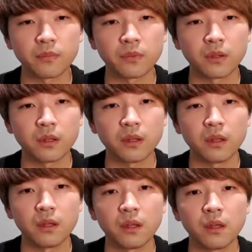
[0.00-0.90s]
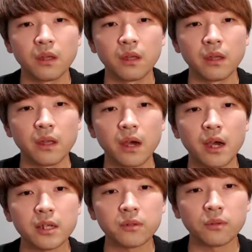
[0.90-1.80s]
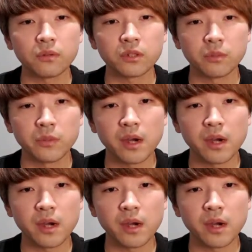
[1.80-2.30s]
applications and systems are running.